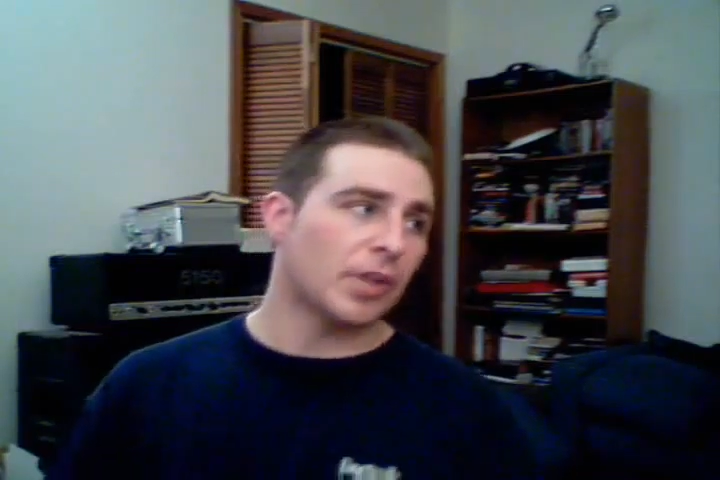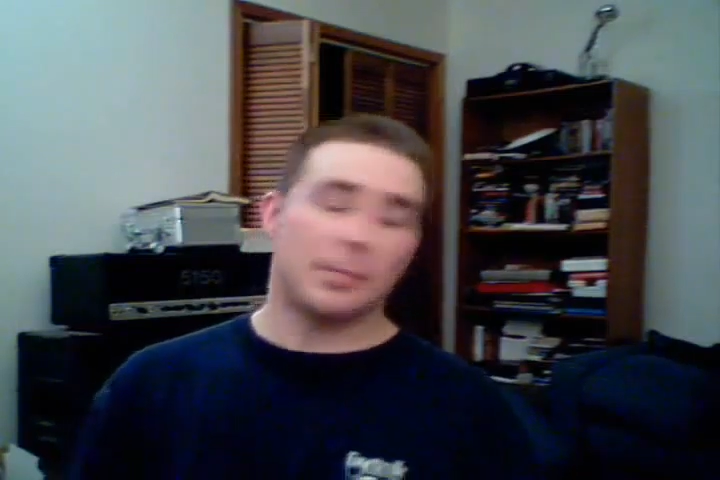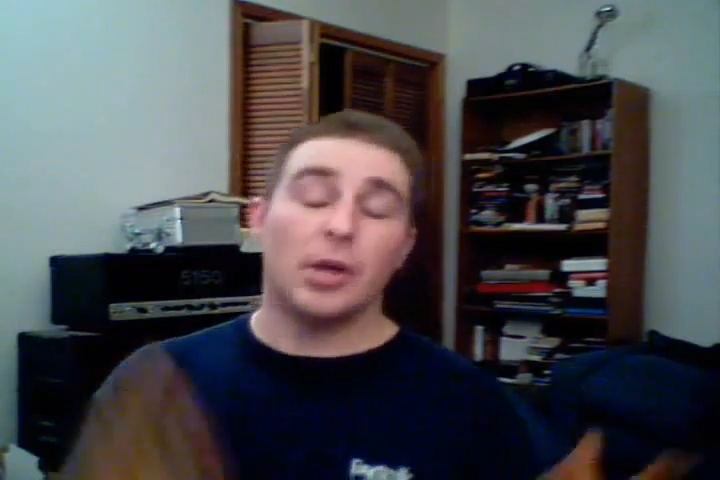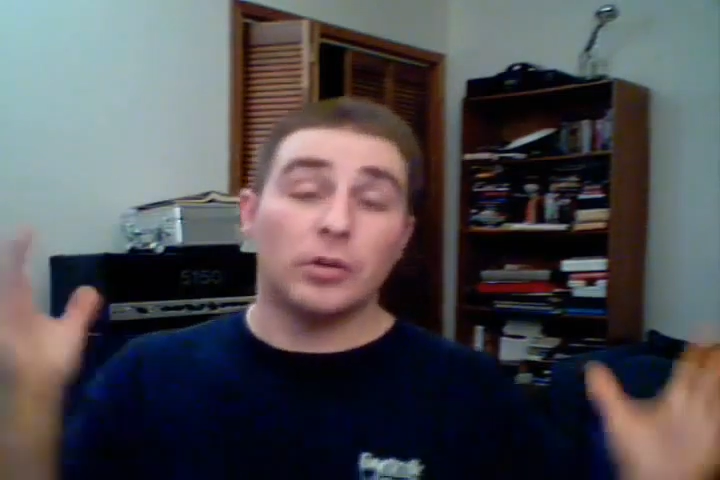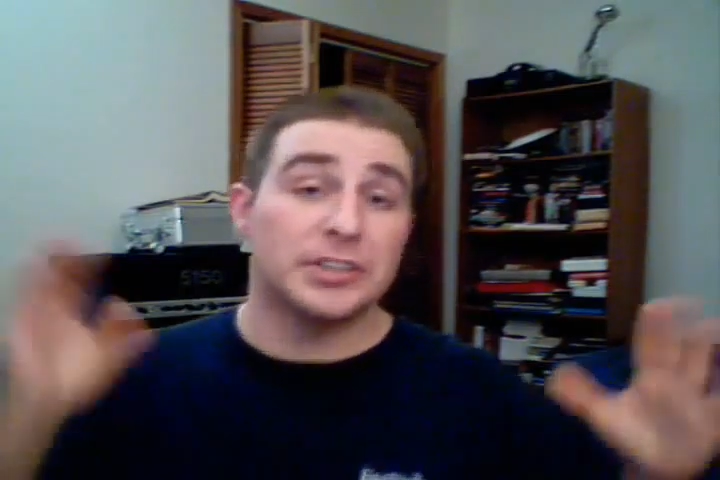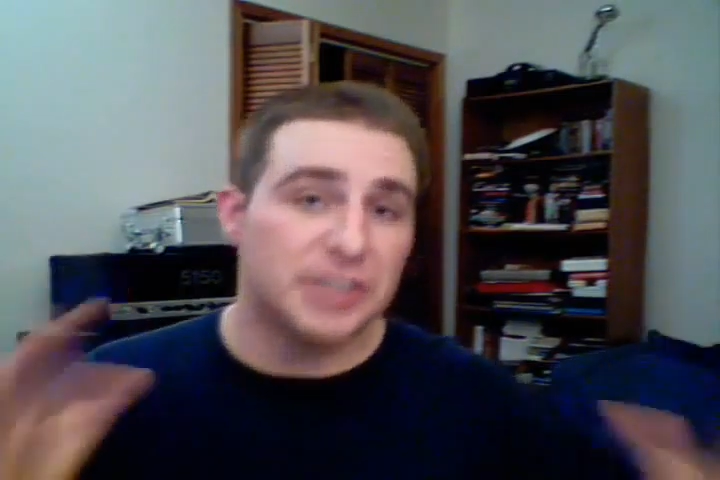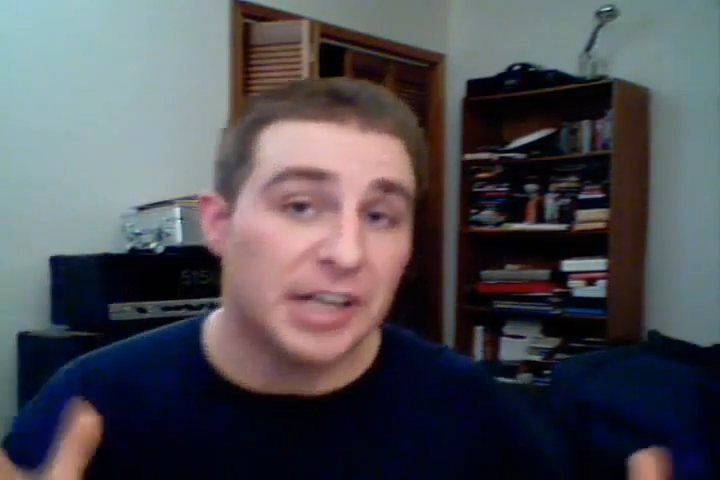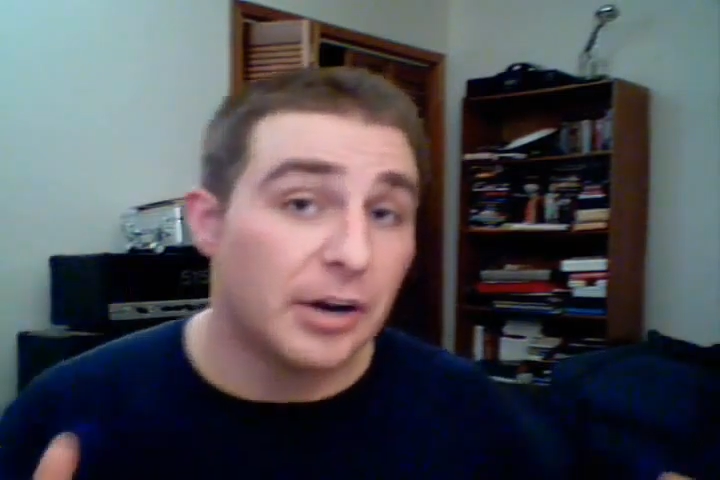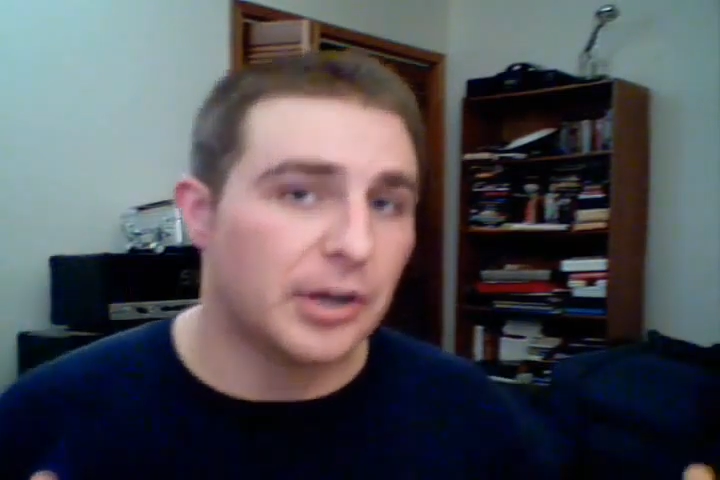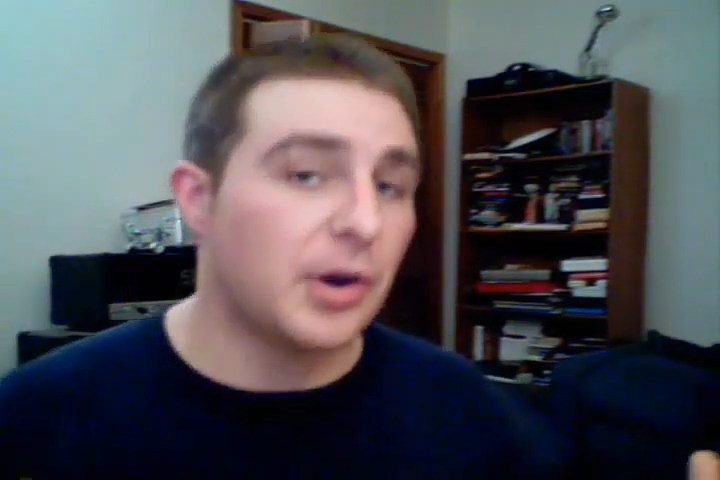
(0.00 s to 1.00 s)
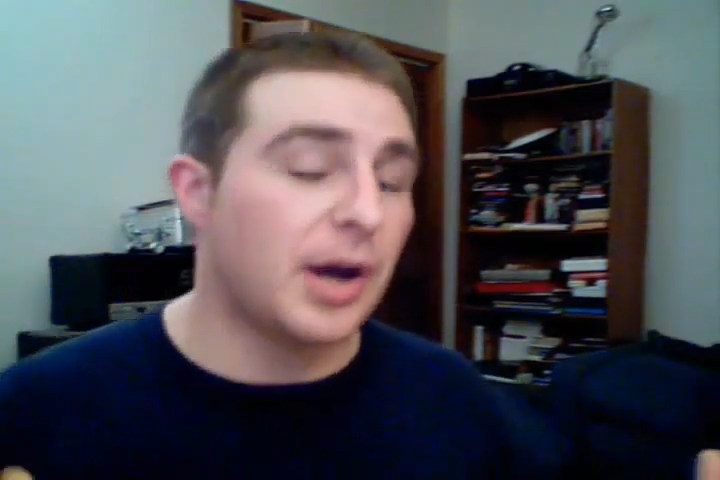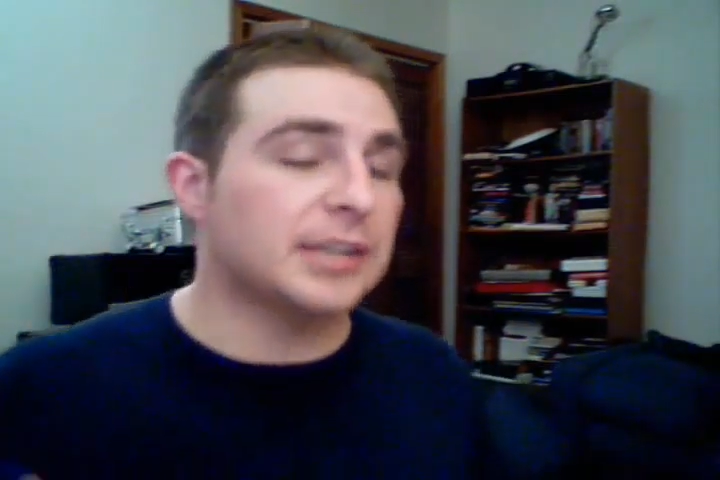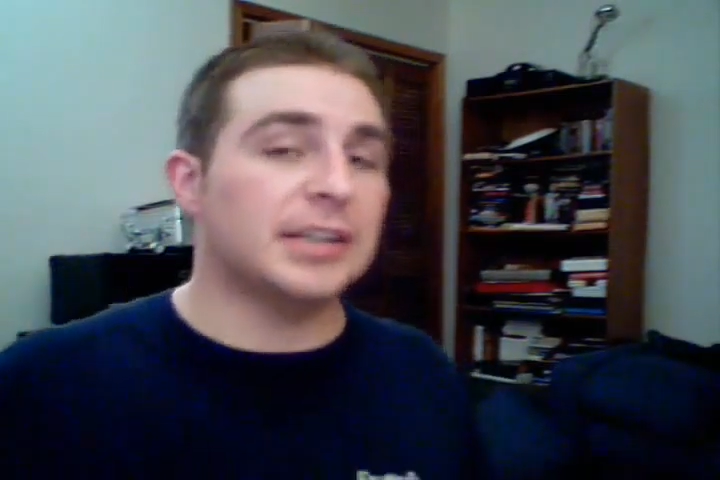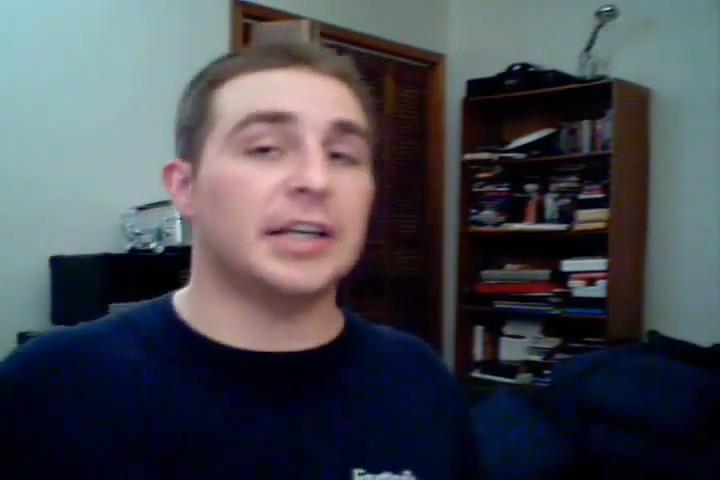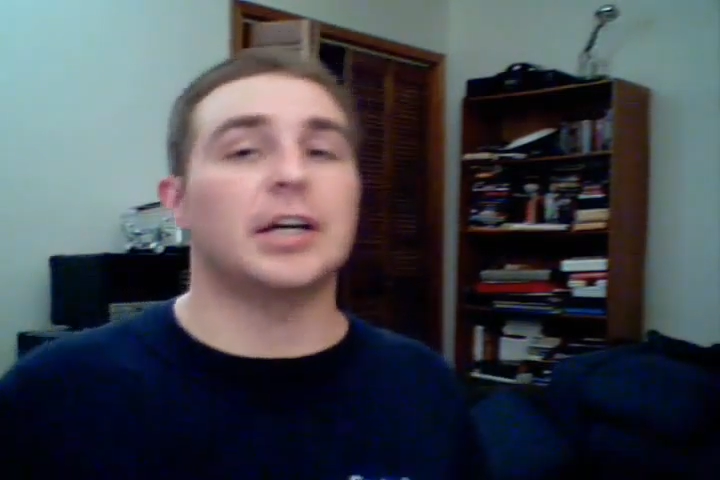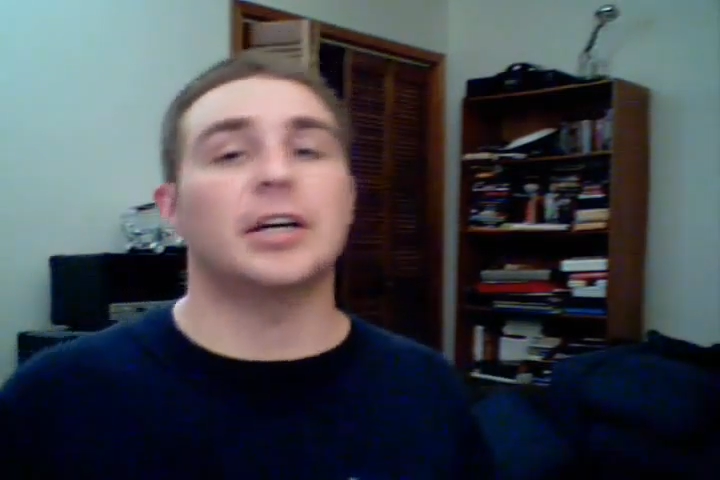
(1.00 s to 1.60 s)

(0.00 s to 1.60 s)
the only scenario I can think